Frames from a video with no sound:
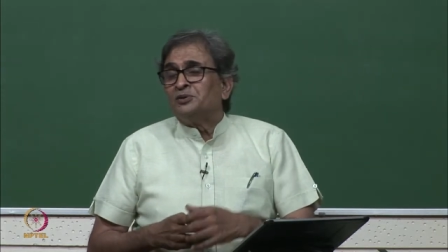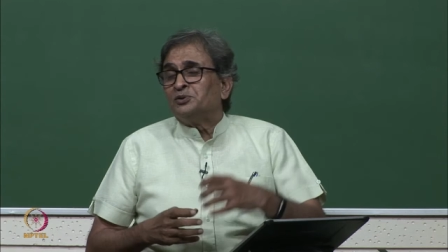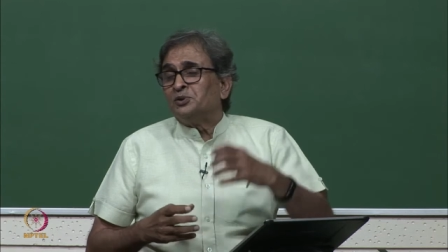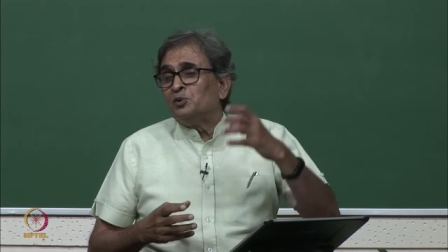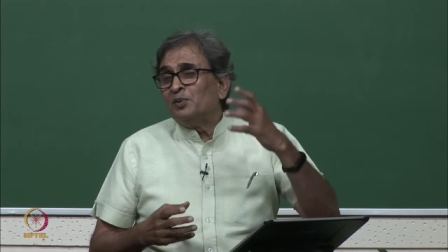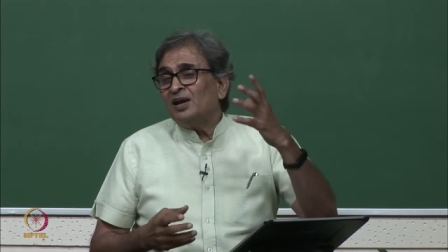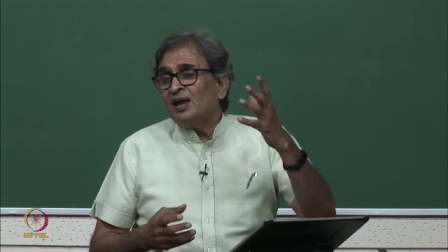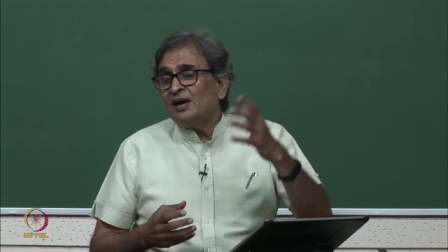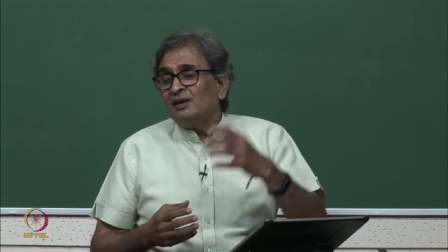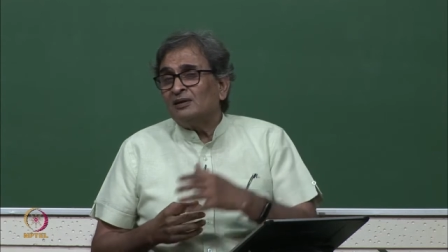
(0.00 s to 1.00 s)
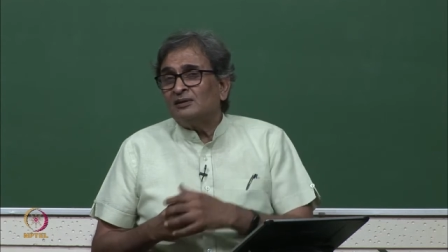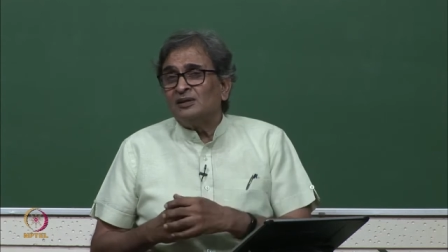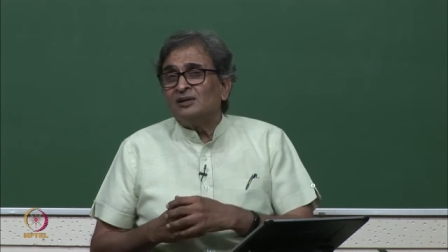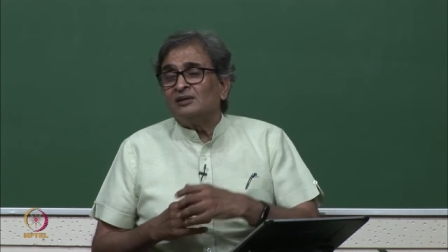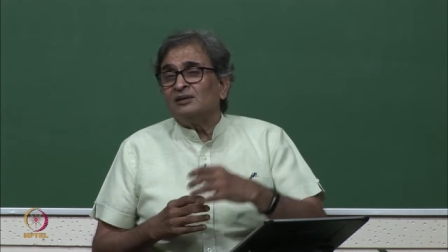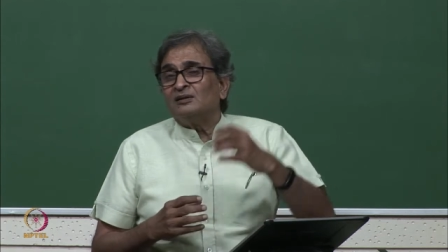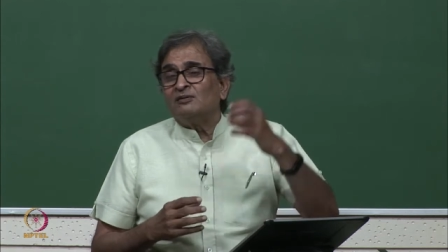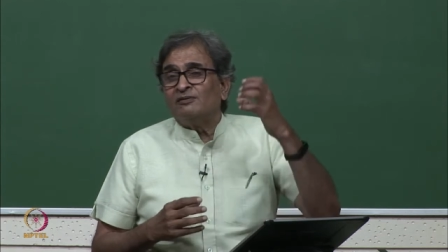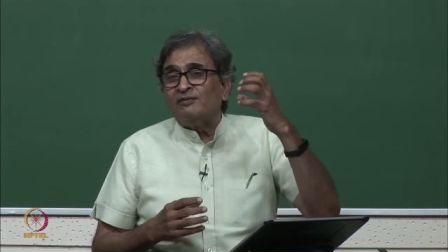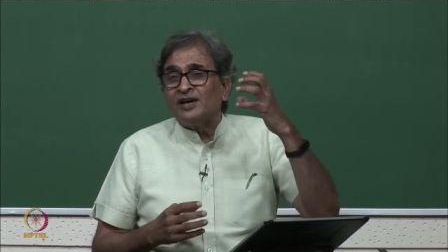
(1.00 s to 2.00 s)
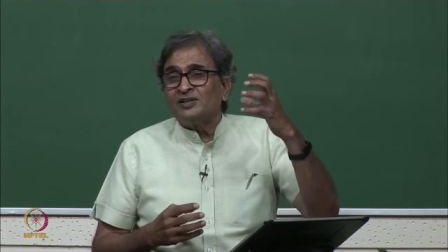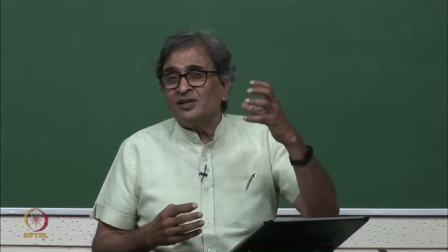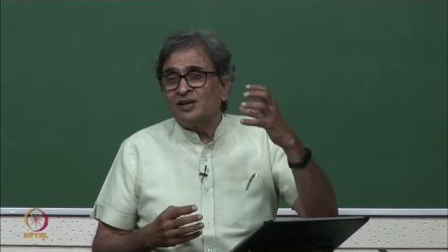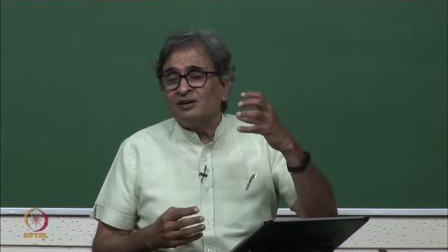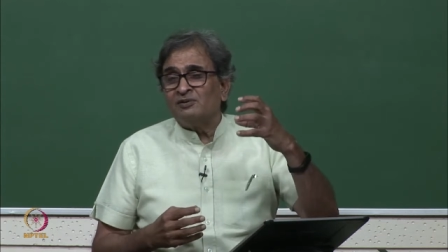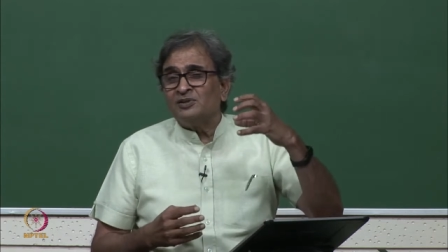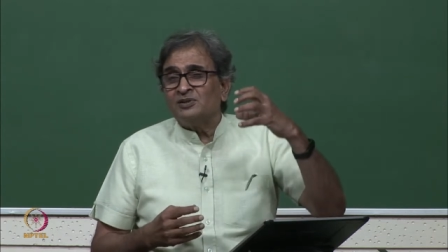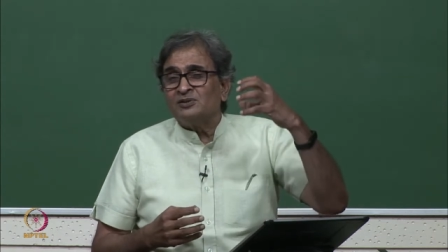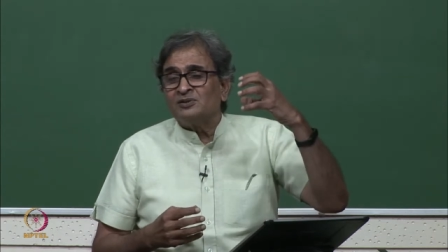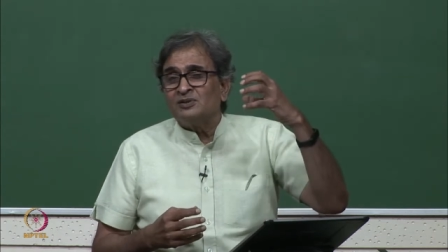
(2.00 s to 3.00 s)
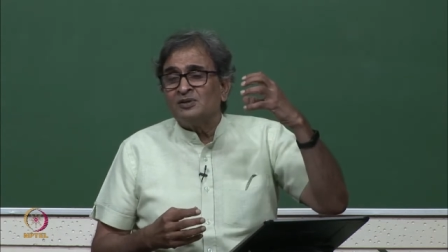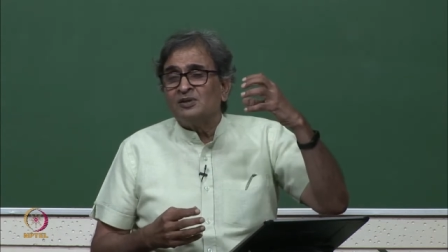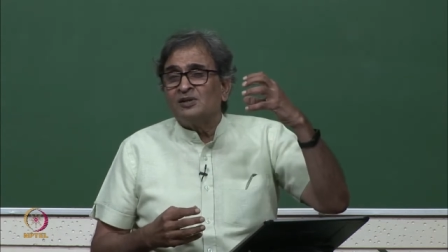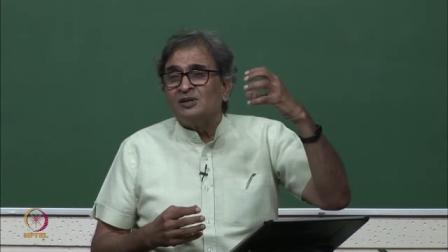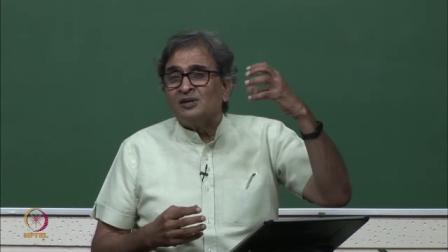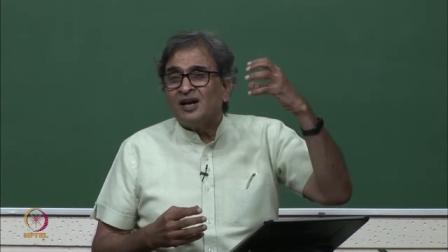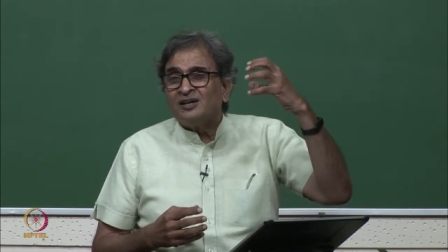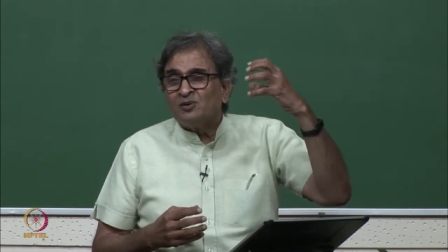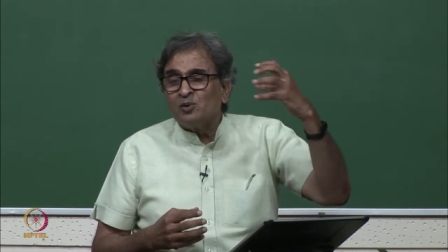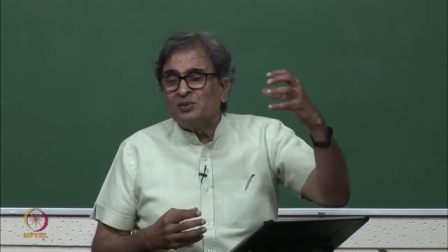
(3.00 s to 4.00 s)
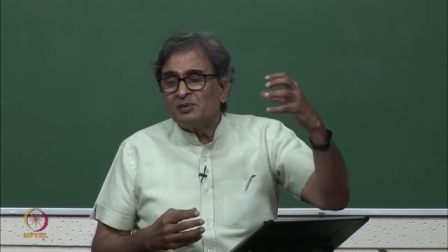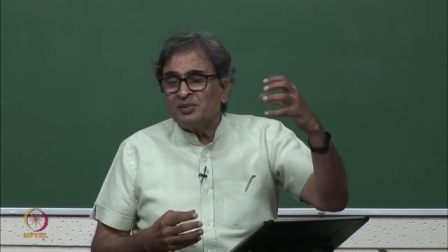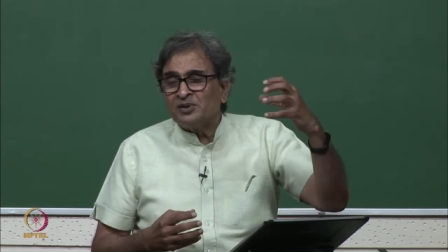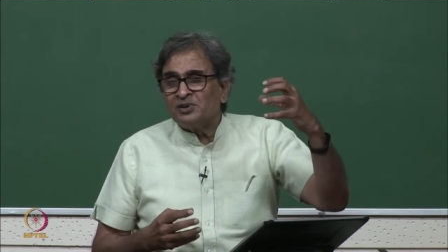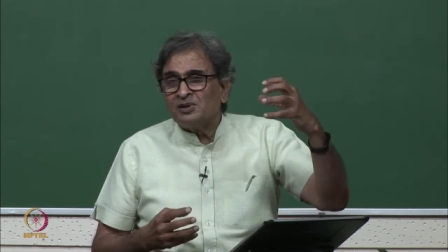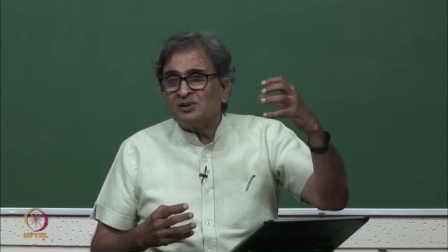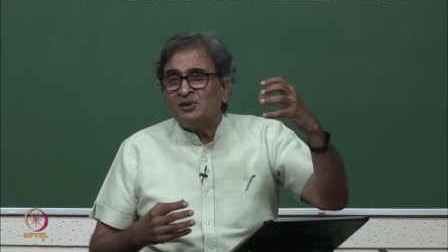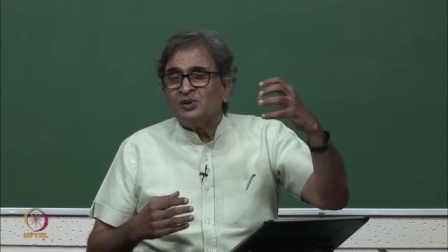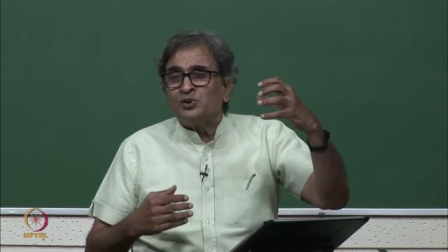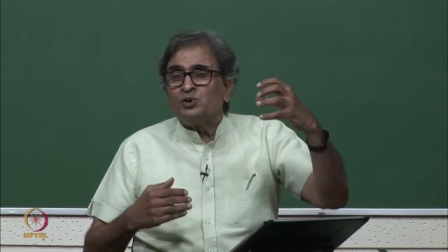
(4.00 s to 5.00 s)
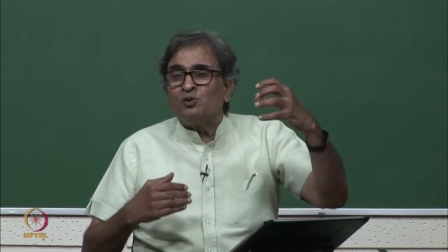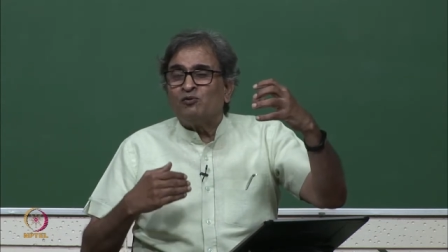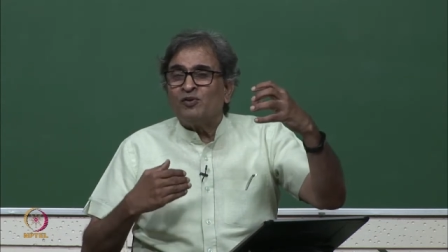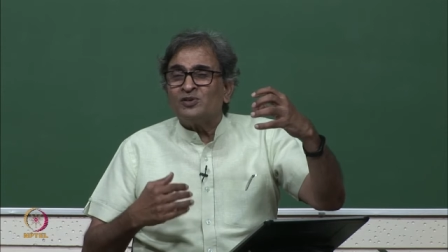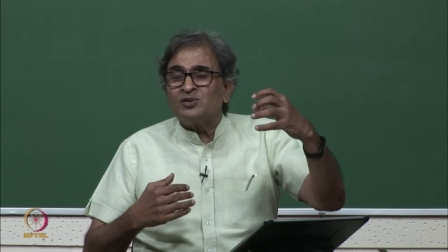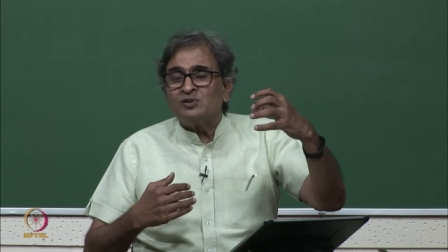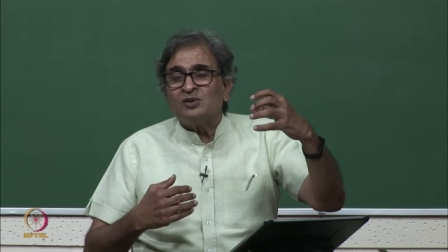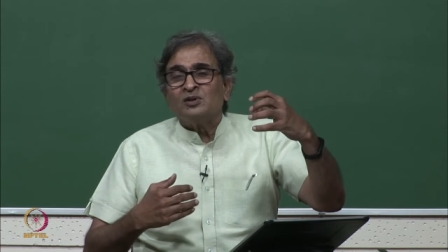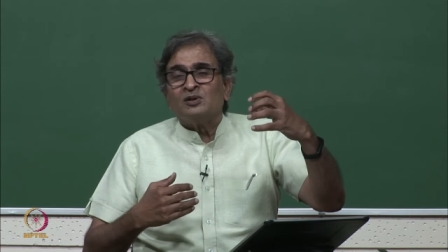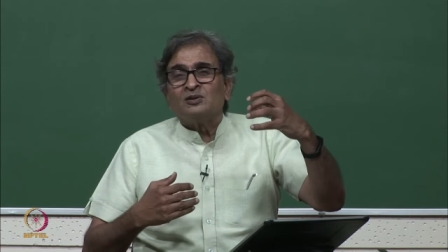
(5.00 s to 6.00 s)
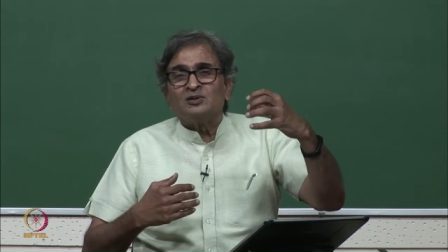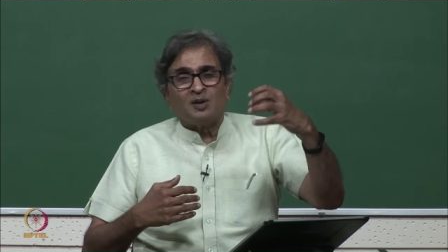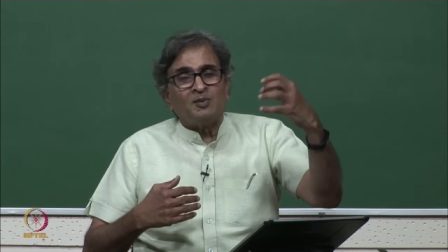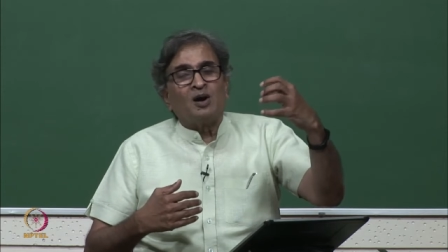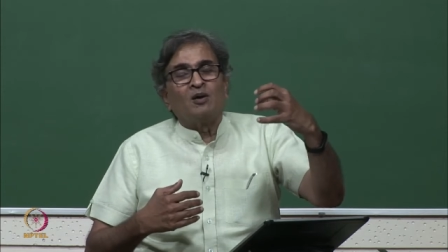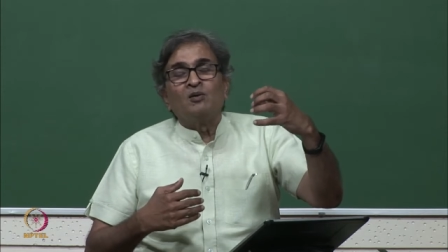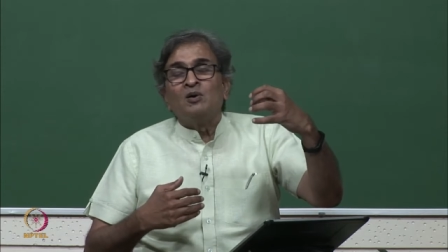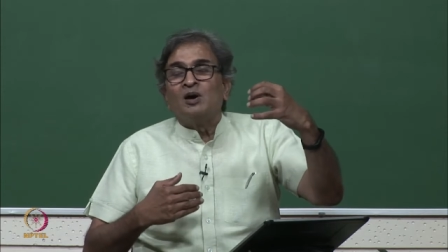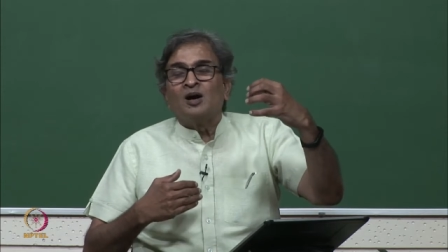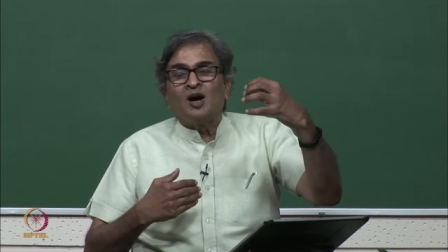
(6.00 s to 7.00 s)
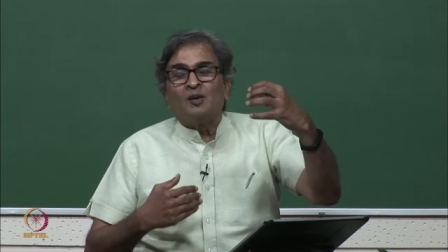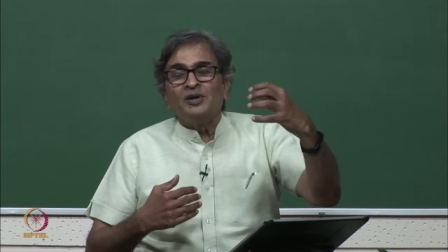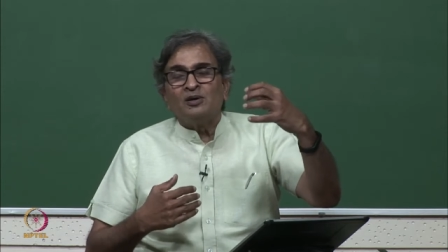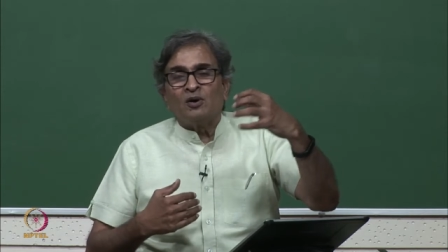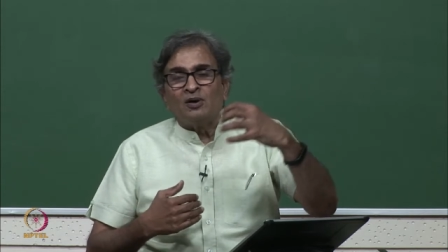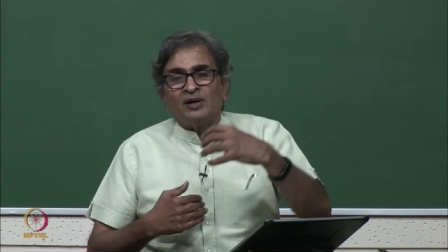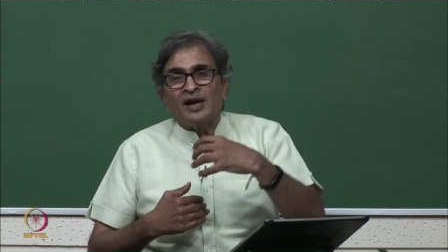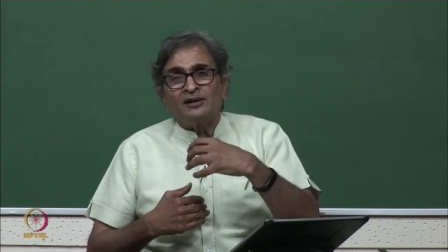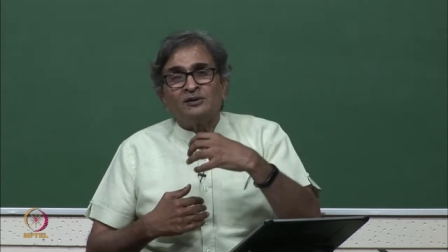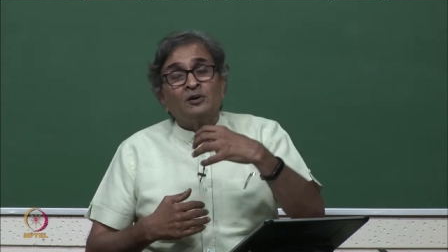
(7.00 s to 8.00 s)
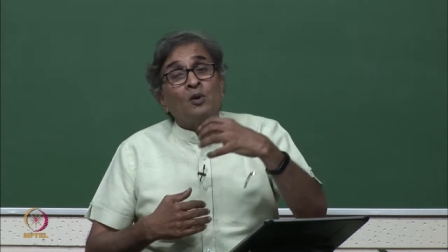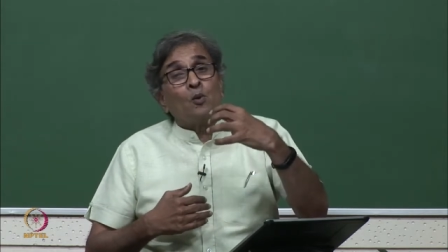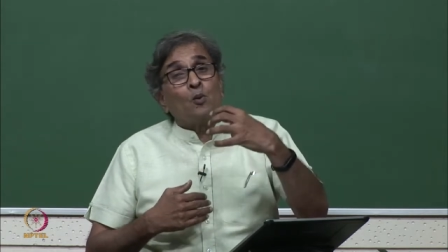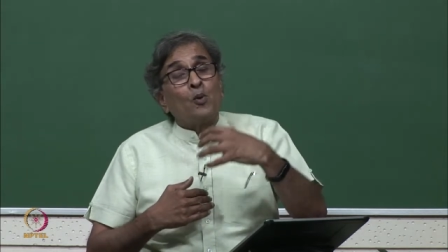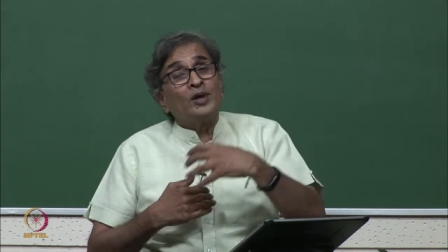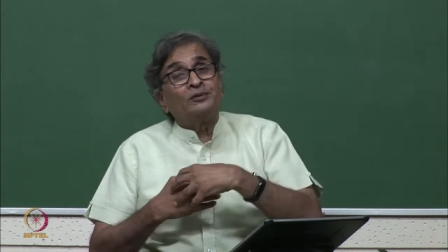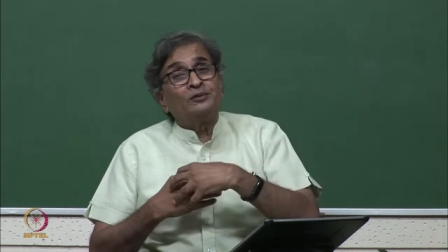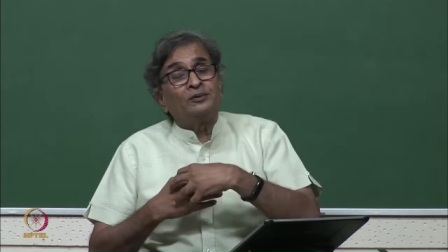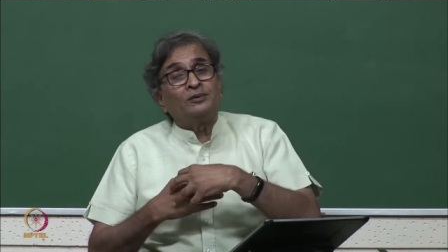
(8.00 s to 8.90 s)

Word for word: So, you may like the fresh air which is at room temperature should first somehow come in contact with